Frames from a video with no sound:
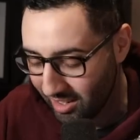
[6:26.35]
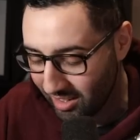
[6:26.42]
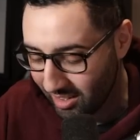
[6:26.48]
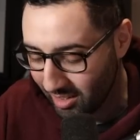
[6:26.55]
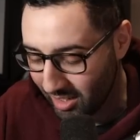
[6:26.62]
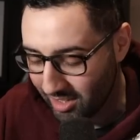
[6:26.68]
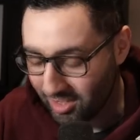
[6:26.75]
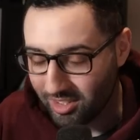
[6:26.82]

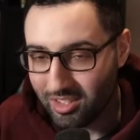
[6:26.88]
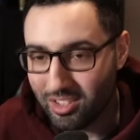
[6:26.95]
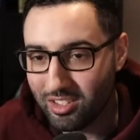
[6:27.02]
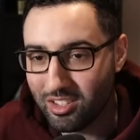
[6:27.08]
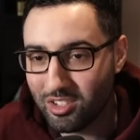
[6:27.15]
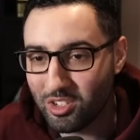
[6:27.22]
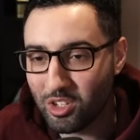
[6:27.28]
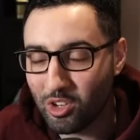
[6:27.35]
uh, as a
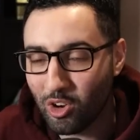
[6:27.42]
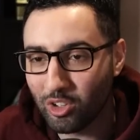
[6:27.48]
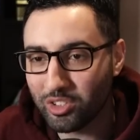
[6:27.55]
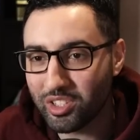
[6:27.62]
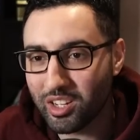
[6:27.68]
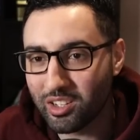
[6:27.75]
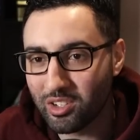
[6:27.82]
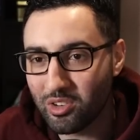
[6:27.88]
TCG
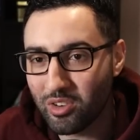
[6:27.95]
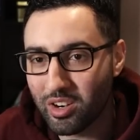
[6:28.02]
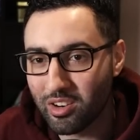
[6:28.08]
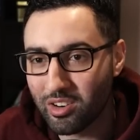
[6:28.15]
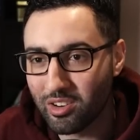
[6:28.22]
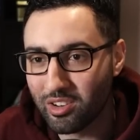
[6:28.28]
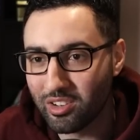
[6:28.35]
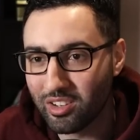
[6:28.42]
content
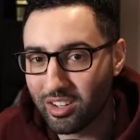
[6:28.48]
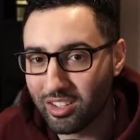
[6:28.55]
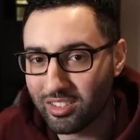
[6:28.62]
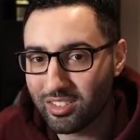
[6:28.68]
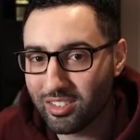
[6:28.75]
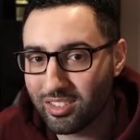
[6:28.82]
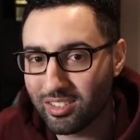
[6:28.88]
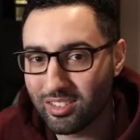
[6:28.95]
creator,
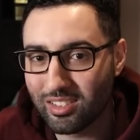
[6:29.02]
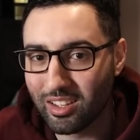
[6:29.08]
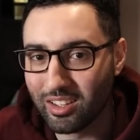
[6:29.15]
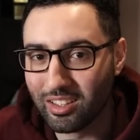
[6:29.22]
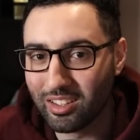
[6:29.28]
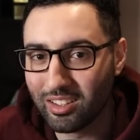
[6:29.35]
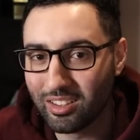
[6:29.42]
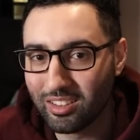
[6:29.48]
it's
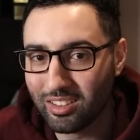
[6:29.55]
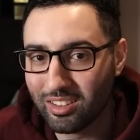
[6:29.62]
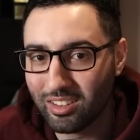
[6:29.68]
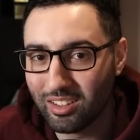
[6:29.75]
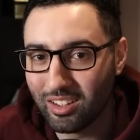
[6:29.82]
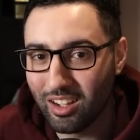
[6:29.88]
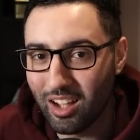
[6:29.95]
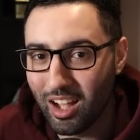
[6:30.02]
like
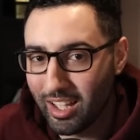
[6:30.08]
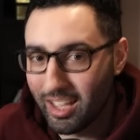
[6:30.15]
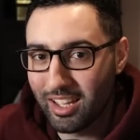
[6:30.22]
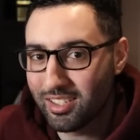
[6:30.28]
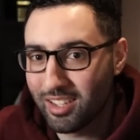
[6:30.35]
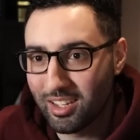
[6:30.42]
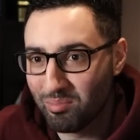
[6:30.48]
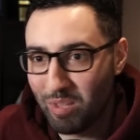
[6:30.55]
I
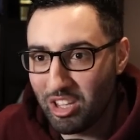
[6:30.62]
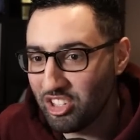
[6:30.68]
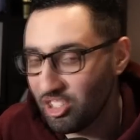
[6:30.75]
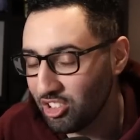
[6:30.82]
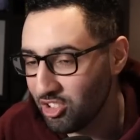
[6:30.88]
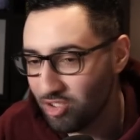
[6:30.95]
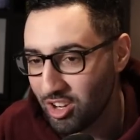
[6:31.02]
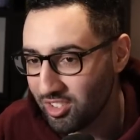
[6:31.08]
guess I
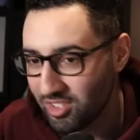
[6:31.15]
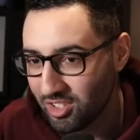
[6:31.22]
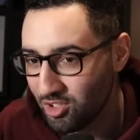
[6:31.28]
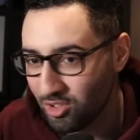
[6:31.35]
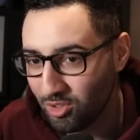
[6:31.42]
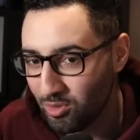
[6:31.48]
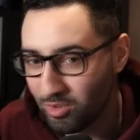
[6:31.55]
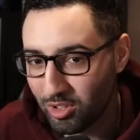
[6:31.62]
basically
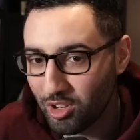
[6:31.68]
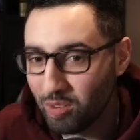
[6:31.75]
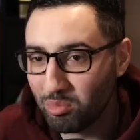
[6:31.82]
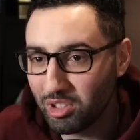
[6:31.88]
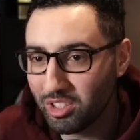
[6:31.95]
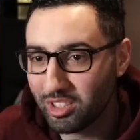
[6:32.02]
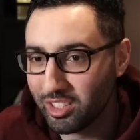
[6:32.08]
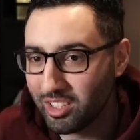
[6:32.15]
transitioned over
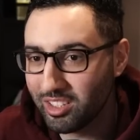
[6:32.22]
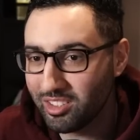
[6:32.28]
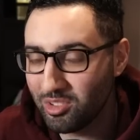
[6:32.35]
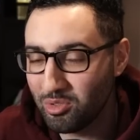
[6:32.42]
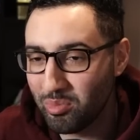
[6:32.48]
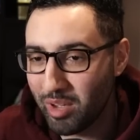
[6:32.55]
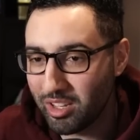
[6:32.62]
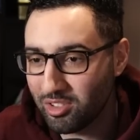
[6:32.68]
completely
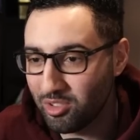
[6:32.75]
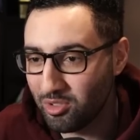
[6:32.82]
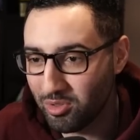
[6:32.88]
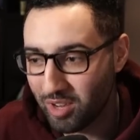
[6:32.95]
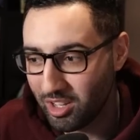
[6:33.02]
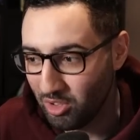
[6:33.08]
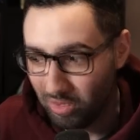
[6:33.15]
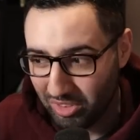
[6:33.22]
to Master Duel,
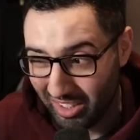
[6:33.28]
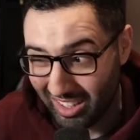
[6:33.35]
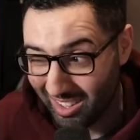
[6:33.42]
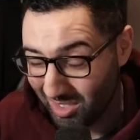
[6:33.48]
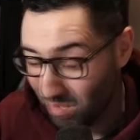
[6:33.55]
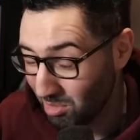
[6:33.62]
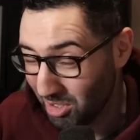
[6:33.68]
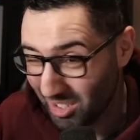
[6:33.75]
and I don't think
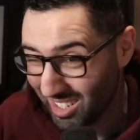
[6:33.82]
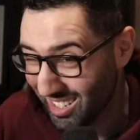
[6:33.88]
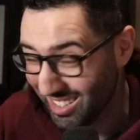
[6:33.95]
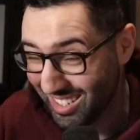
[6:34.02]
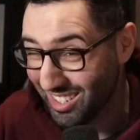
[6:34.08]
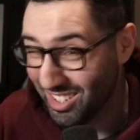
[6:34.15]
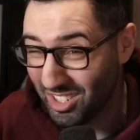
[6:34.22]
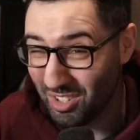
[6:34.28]
I've uploaded a
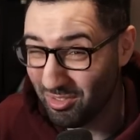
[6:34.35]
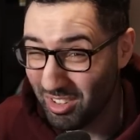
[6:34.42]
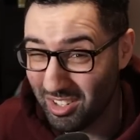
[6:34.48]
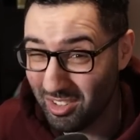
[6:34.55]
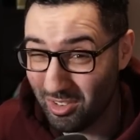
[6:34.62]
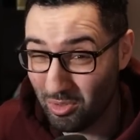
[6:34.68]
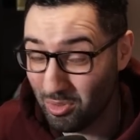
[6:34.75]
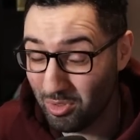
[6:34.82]
TCG
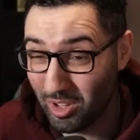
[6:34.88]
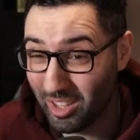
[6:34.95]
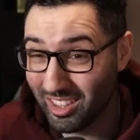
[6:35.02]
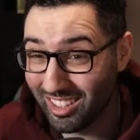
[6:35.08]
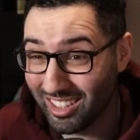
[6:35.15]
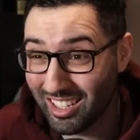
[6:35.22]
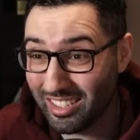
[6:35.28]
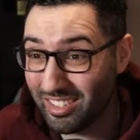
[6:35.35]
video in
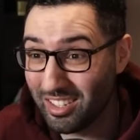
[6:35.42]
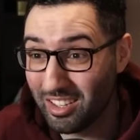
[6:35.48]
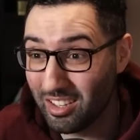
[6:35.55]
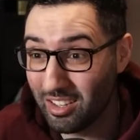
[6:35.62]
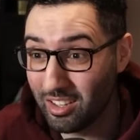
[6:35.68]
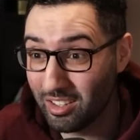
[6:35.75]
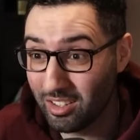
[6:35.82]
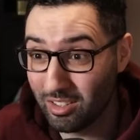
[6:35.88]
the last
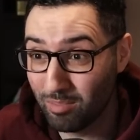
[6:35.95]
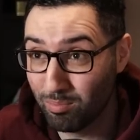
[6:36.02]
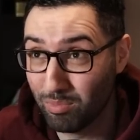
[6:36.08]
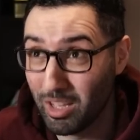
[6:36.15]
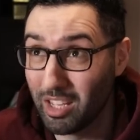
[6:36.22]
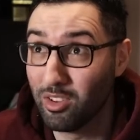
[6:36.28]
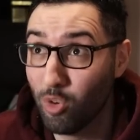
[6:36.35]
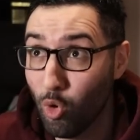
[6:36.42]

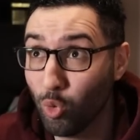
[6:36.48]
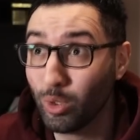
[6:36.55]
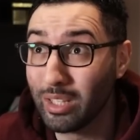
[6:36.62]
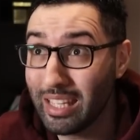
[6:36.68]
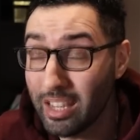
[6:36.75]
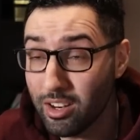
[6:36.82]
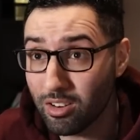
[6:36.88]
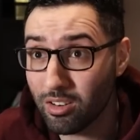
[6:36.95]
like whole
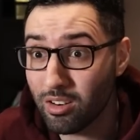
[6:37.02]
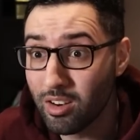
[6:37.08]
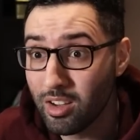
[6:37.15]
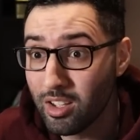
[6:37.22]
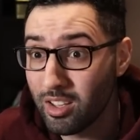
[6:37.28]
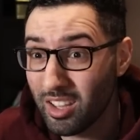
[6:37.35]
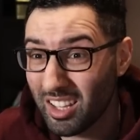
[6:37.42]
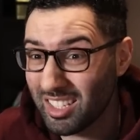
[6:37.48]
year,
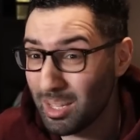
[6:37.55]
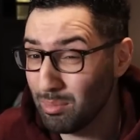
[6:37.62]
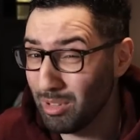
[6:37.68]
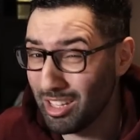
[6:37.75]
except like